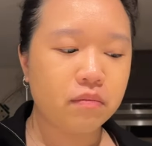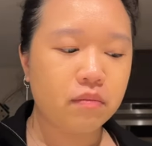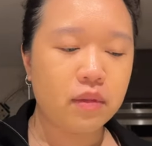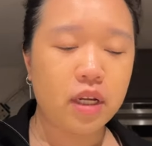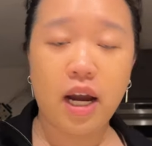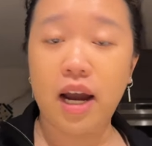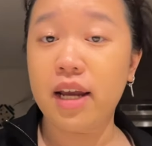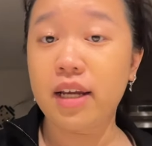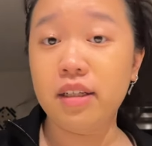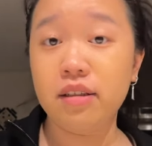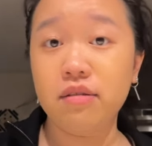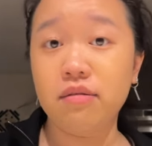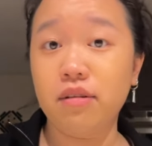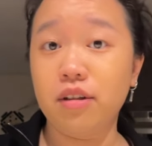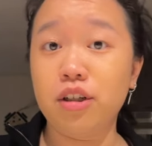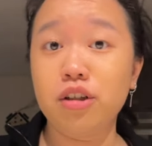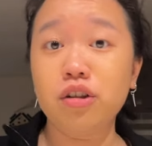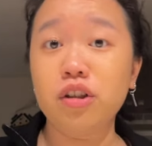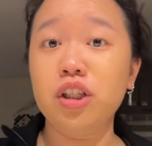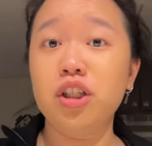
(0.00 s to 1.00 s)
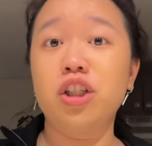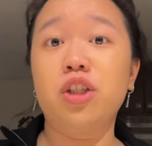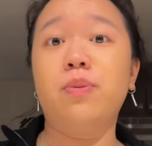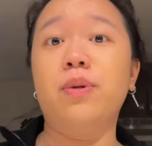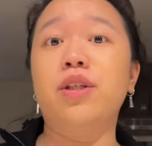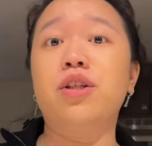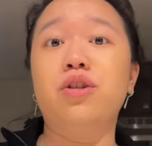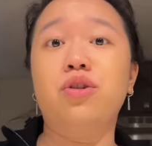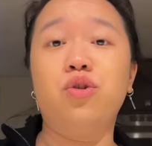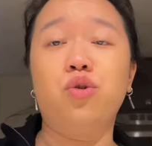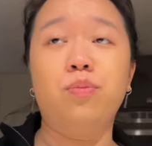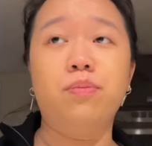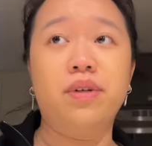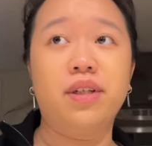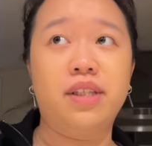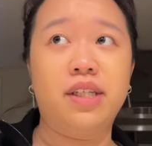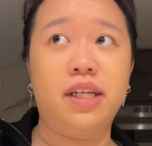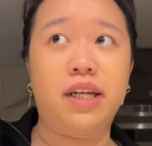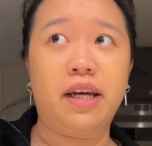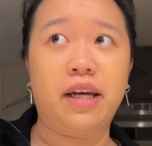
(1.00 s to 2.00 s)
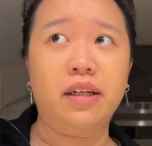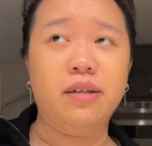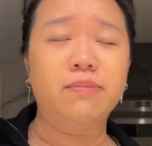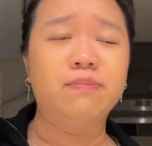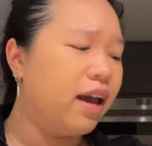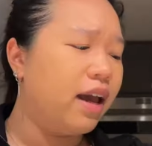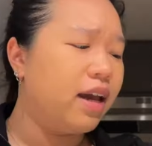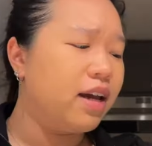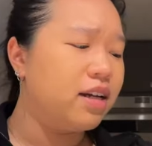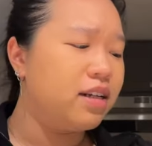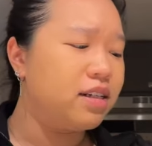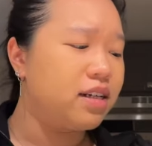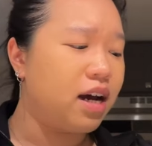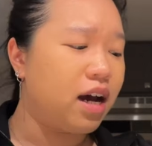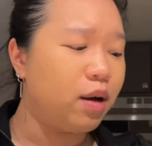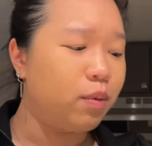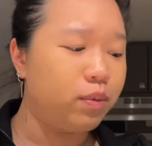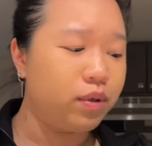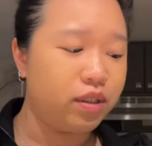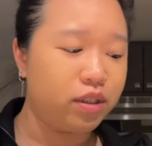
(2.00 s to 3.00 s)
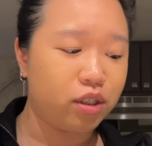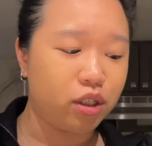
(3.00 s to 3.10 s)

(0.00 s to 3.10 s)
I literally just went to Zumba today, and I was